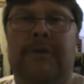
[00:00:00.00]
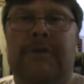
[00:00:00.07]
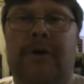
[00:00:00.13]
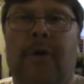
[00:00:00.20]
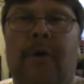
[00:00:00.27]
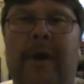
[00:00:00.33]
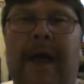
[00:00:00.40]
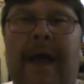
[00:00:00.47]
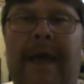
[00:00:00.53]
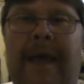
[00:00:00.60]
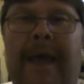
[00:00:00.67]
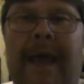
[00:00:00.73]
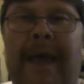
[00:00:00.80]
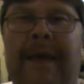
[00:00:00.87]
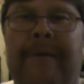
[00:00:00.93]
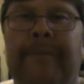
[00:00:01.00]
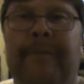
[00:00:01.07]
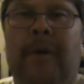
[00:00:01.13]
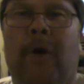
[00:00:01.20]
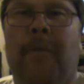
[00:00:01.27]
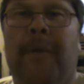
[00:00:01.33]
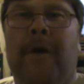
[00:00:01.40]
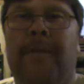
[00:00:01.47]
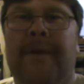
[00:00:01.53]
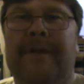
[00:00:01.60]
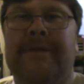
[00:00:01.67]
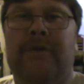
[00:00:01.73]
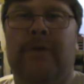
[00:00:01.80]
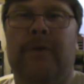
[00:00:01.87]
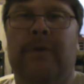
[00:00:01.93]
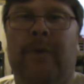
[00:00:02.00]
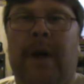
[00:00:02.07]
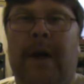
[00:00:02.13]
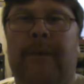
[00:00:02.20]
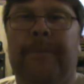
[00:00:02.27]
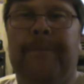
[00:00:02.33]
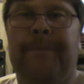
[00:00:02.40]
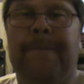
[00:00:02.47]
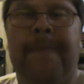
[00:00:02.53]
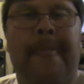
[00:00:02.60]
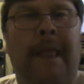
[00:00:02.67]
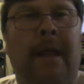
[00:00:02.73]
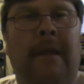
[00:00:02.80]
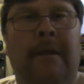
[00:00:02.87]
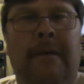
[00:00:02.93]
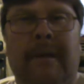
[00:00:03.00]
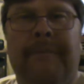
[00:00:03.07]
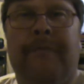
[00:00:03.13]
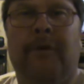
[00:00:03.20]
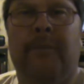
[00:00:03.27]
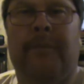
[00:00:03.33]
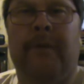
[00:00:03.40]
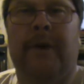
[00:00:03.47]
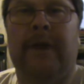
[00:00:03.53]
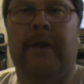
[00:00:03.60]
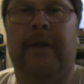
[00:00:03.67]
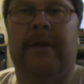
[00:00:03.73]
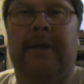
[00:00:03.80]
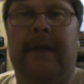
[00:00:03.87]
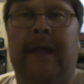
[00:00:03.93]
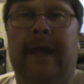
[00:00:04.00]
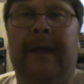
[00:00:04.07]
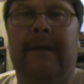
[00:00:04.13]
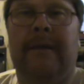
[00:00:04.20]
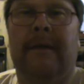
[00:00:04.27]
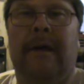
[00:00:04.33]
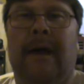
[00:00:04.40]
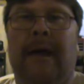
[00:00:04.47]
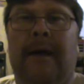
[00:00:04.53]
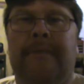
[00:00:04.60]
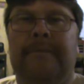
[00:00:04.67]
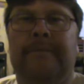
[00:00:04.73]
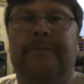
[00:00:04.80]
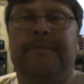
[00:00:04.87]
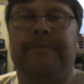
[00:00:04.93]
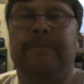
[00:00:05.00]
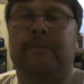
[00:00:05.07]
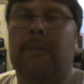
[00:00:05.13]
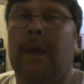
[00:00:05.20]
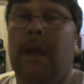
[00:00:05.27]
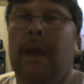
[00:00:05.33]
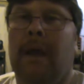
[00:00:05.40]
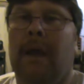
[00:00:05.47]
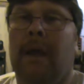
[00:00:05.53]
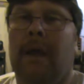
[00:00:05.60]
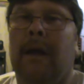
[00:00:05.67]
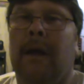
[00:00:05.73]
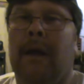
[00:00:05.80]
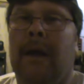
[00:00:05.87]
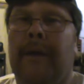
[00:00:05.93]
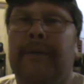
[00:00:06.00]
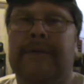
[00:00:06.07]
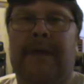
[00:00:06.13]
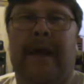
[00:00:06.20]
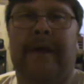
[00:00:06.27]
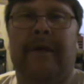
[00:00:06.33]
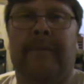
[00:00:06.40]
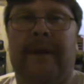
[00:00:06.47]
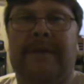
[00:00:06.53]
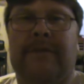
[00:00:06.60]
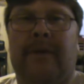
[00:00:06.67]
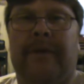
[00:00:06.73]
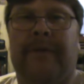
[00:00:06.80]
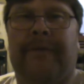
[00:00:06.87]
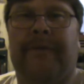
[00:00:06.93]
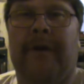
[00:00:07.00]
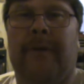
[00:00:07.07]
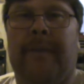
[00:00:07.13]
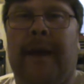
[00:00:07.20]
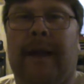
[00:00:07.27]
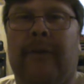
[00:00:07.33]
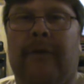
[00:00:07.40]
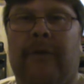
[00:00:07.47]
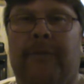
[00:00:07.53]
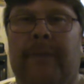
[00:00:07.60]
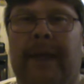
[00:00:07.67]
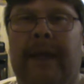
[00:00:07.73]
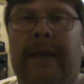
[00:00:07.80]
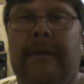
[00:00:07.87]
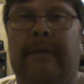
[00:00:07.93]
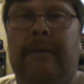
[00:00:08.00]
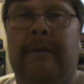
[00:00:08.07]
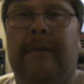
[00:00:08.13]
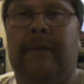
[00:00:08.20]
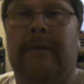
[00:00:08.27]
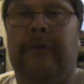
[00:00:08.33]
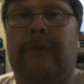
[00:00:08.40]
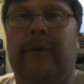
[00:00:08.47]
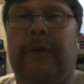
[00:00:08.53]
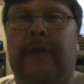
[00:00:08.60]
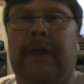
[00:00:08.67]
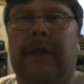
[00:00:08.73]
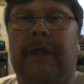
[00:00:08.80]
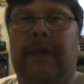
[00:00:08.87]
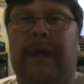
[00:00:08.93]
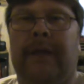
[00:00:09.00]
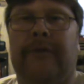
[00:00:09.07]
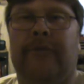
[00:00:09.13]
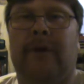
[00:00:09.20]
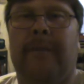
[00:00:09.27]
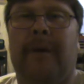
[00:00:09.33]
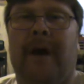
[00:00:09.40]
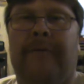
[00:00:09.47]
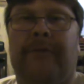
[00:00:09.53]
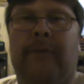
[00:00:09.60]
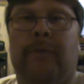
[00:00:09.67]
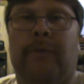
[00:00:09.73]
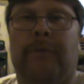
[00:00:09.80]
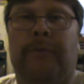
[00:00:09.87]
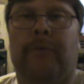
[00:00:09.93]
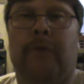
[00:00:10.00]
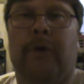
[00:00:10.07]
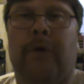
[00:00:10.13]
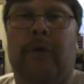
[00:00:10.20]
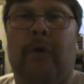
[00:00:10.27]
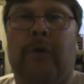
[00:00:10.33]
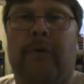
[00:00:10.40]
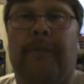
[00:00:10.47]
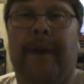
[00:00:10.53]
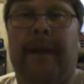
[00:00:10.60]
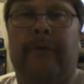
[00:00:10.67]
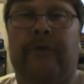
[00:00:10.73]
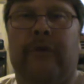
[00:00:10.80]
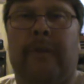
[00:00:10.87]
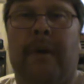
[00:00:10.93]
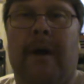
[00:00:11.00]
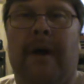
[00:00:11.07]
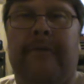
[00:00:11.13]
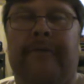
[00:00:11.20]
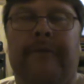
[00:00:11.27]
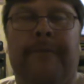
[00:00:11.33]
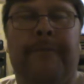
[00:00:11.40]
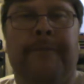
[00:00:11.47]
going on, gang? Hope everybody's doing well. I'm feeling pretty good today. I was out here messing around with the Fairmont a little bit. Took the trim off, the rear quarter panel trim off.